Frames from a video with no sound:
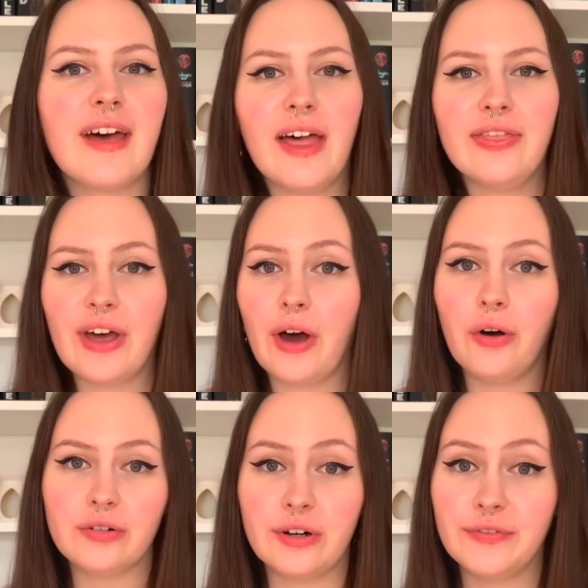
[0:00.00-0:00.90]
there that
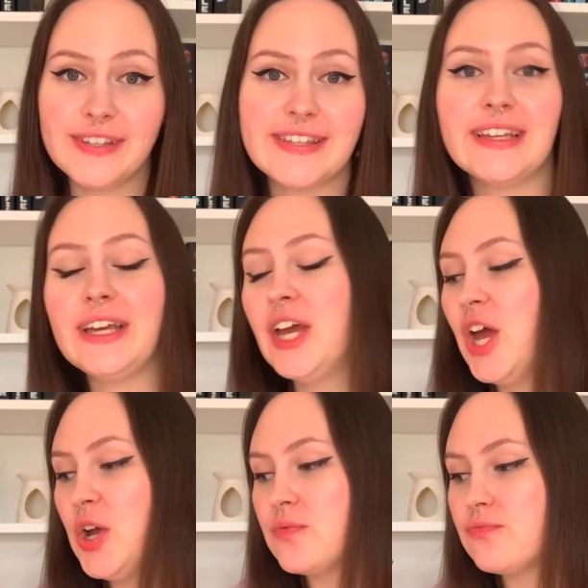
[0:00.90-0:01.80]
are obviously
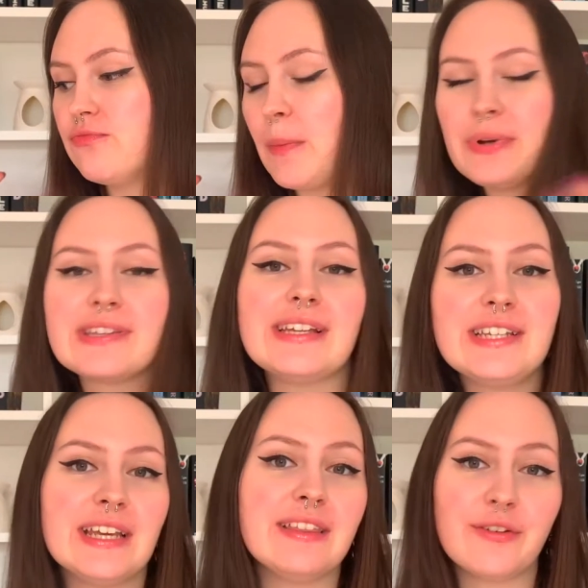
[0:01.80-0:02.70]

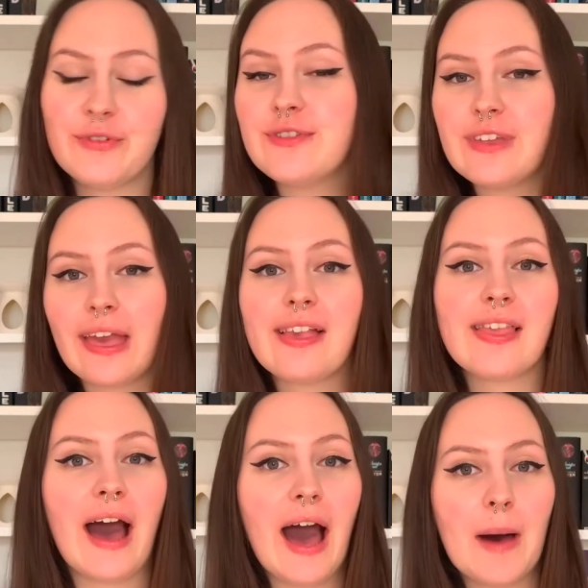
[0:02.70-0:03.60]
representing different things
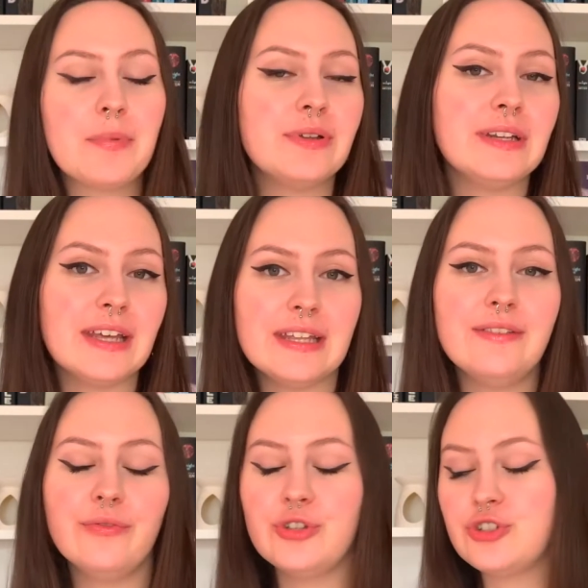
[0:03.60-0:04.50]
that happen
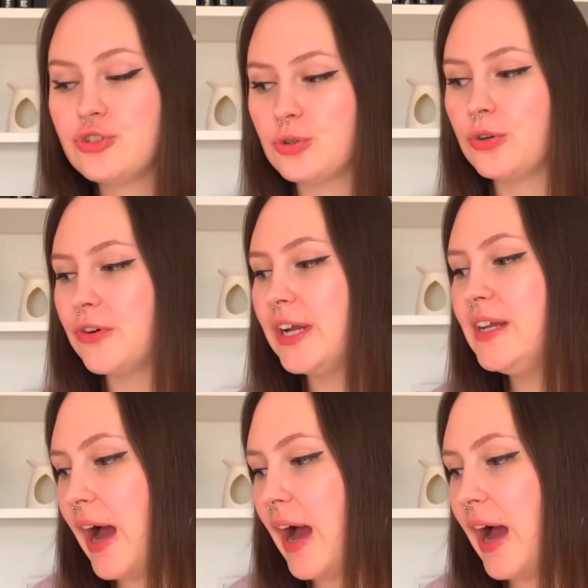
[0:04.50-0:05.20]
in the story,